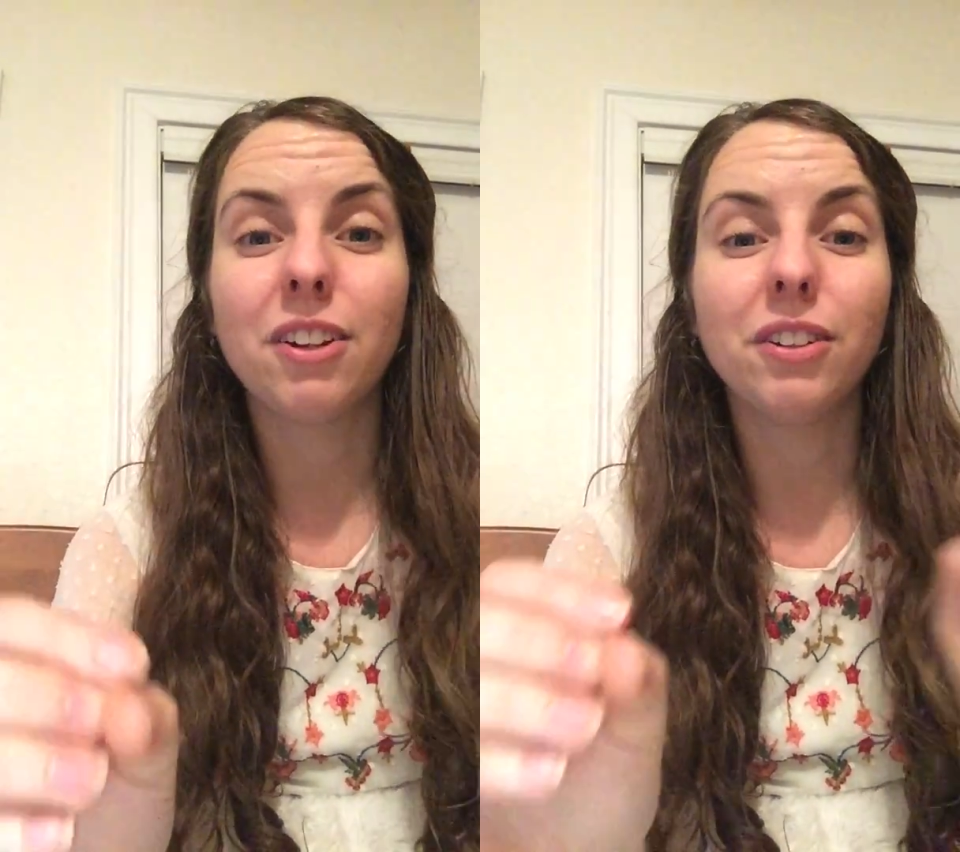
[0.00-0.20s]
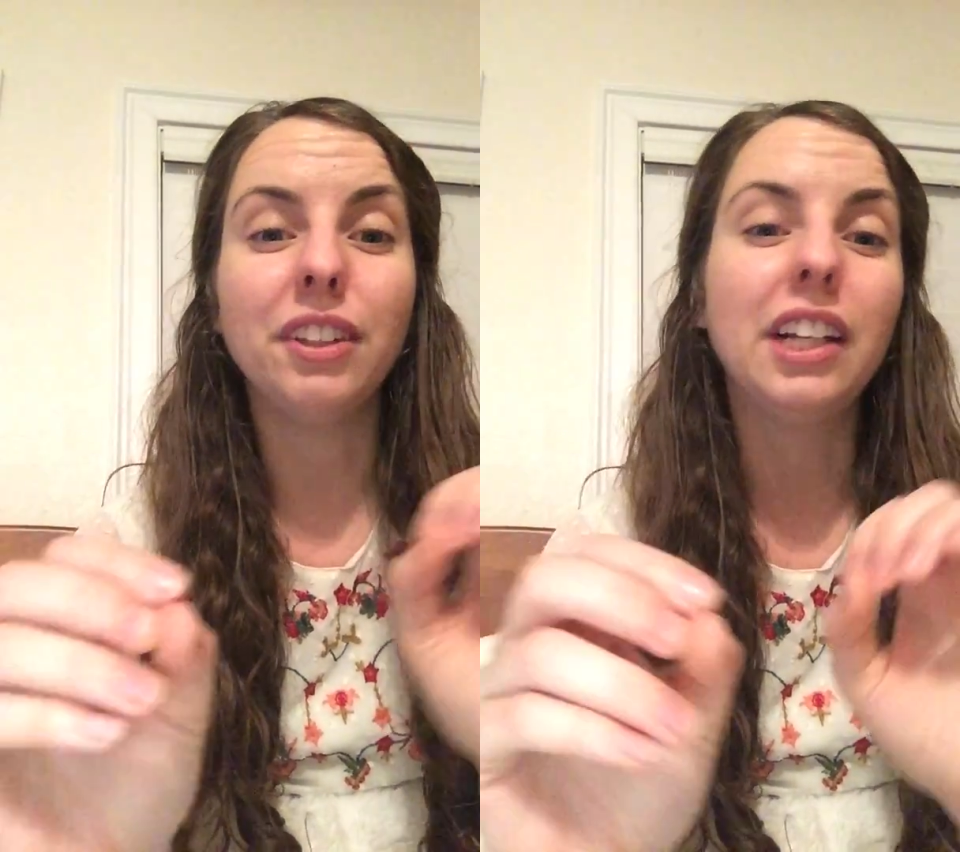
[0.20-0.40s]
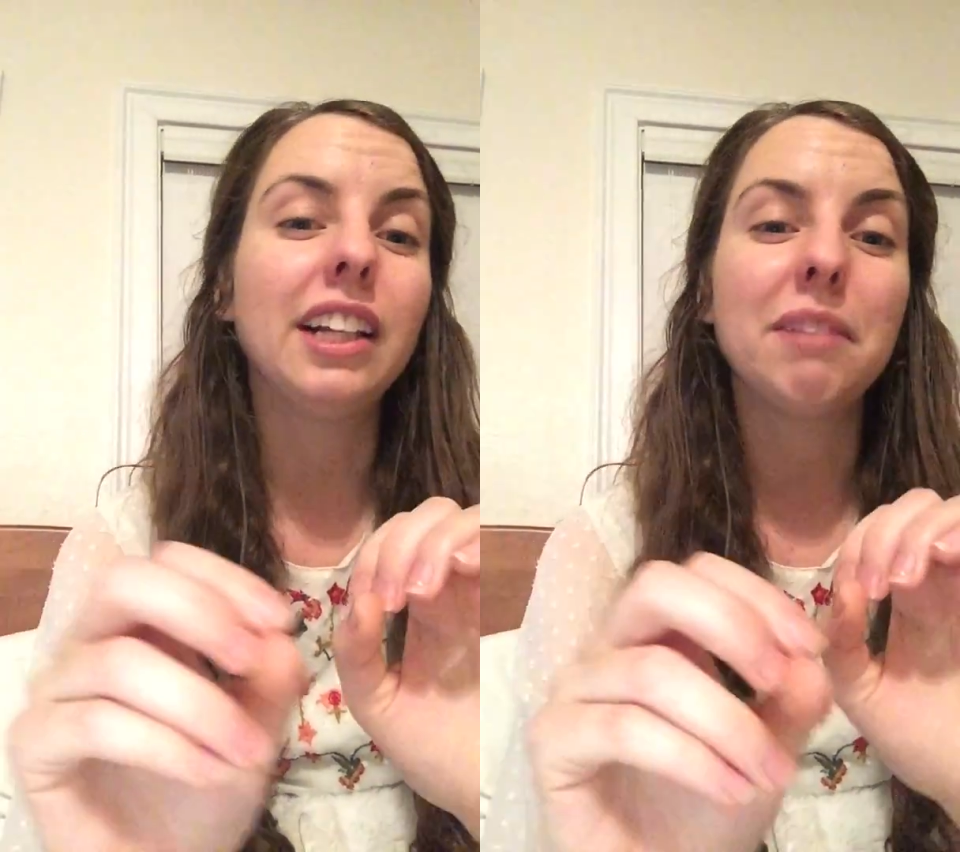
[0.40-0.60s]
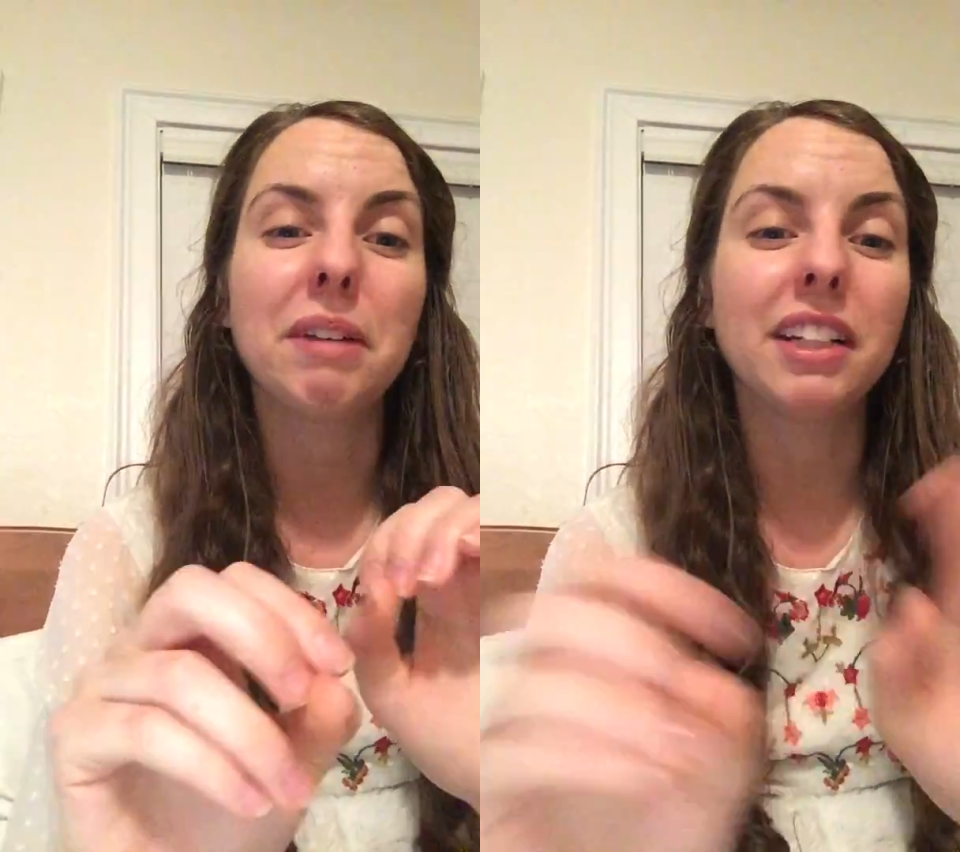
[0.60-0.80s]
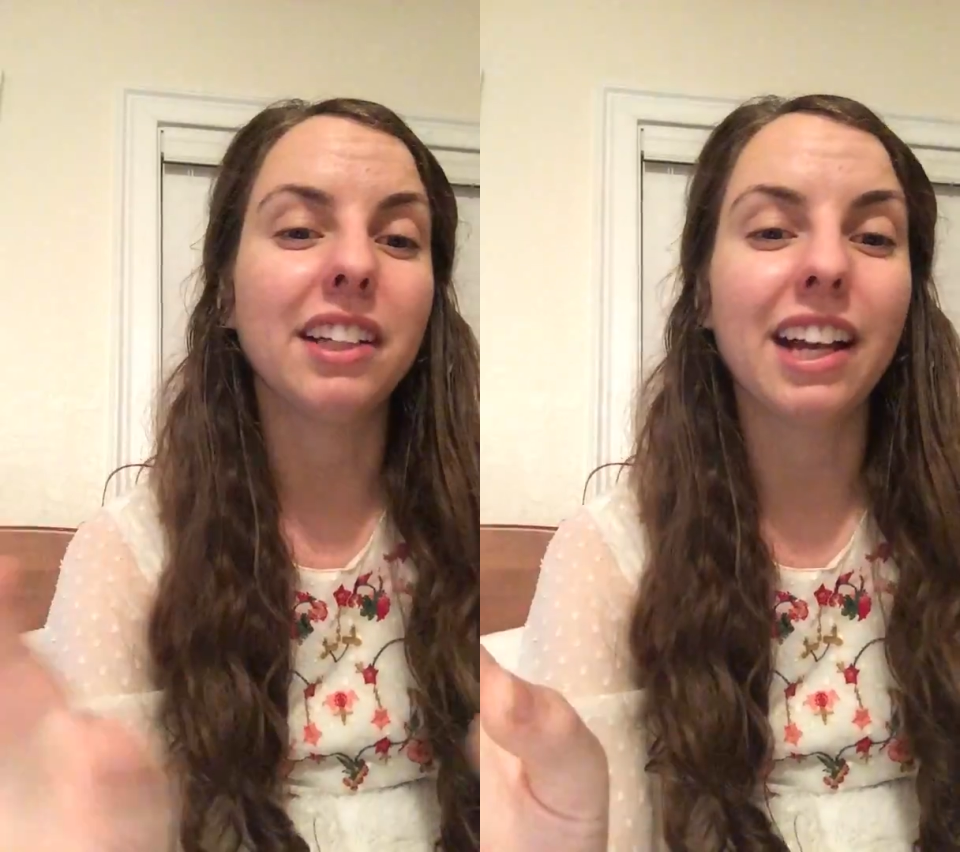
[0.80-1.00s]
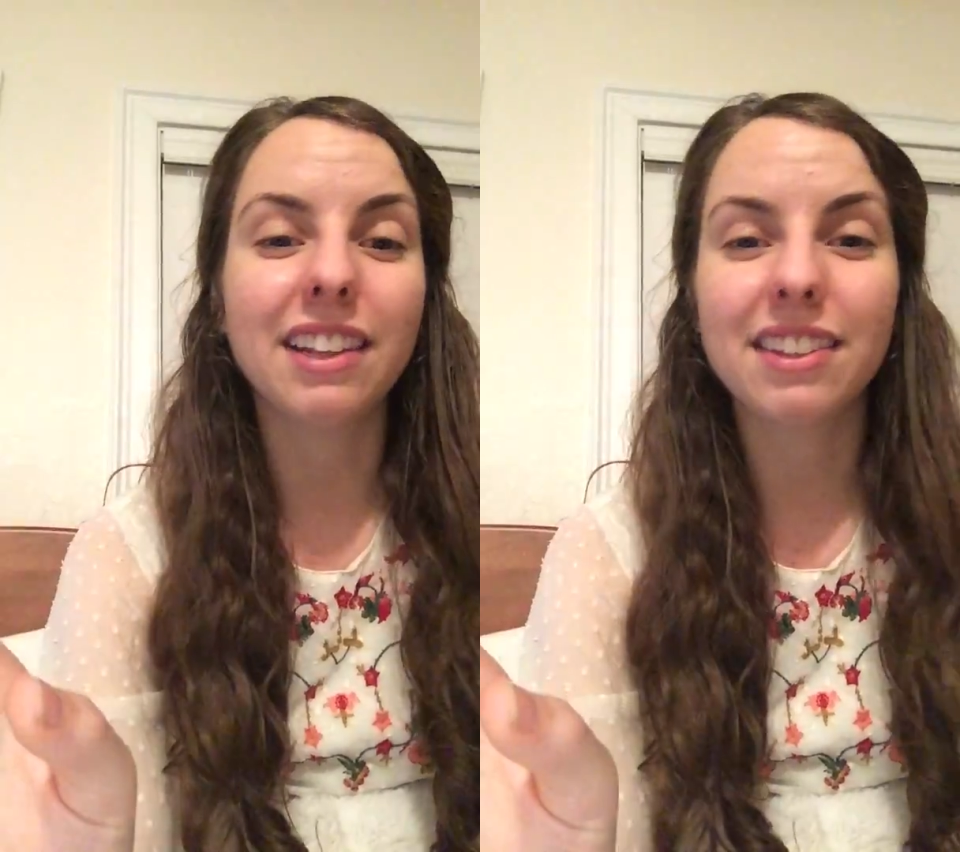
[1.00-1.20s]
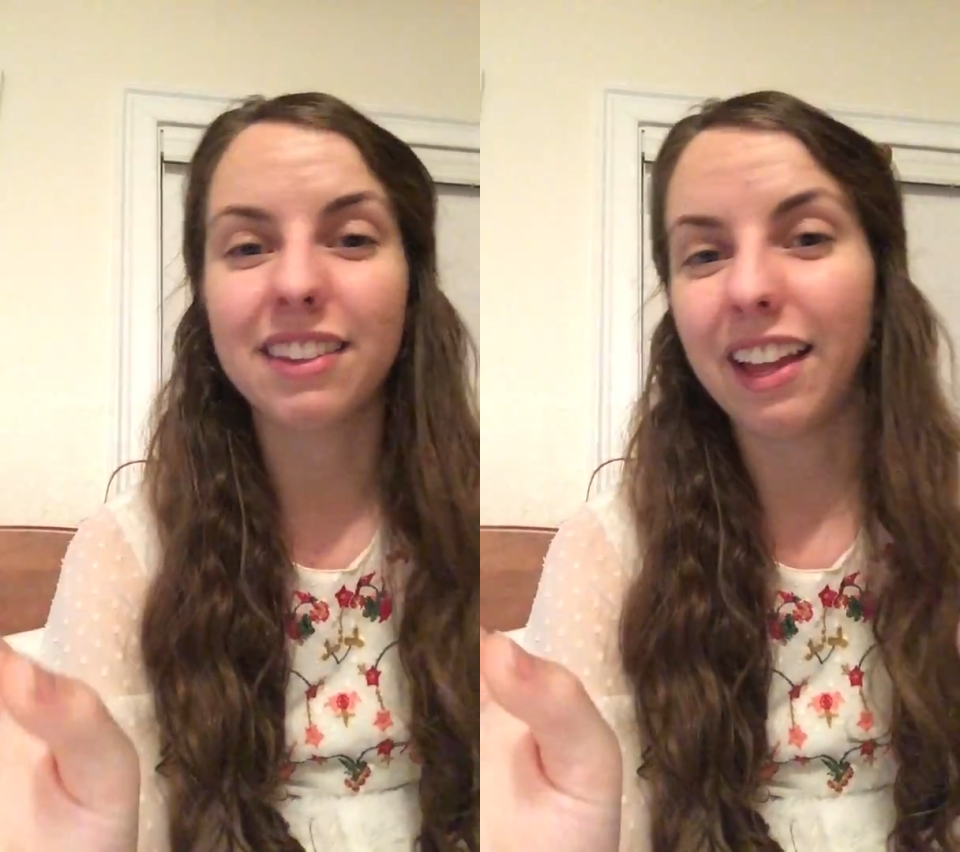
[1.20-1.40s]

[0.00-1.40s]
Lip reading: You're literally my delights.